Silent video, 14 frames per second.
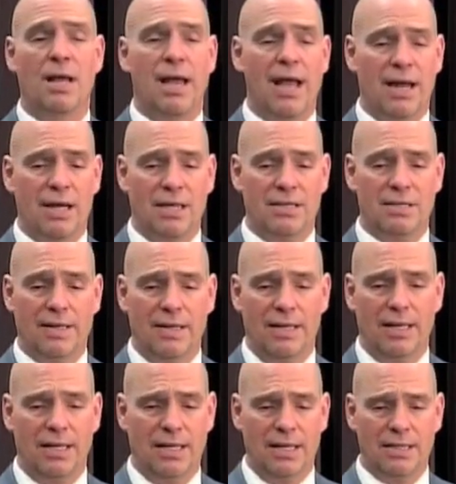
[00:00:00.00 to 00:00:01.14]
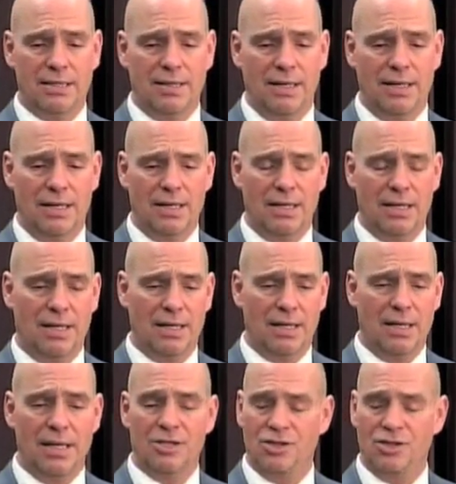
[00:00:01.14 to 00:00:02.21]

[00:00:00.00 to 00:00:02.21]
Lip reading: And it's a